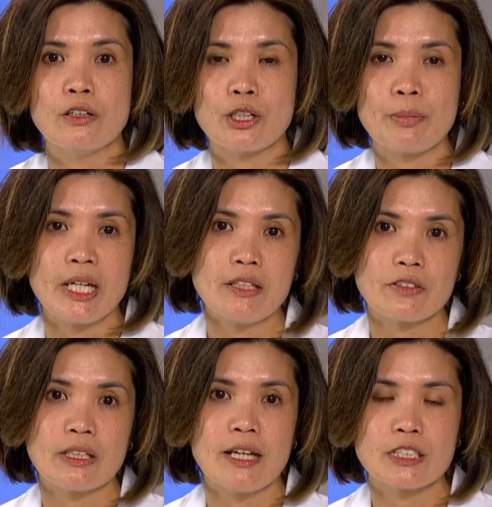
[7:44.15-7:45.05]
or a
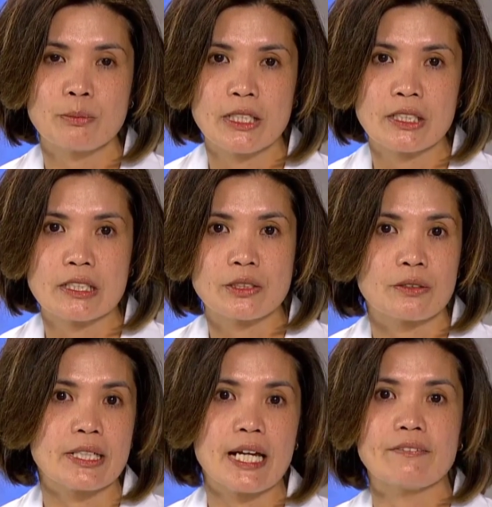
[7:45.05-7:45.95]
behavioral health specialist
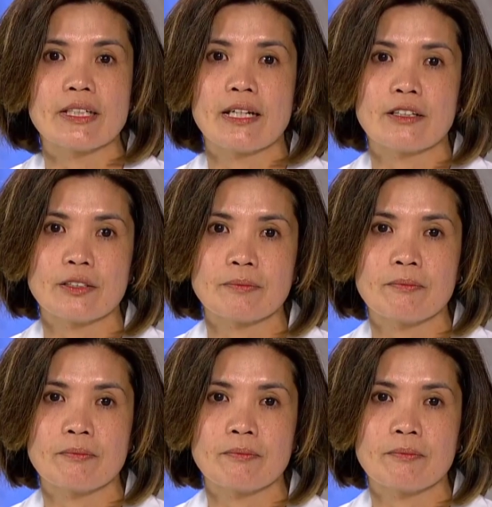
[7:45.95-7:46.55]
or a navigator.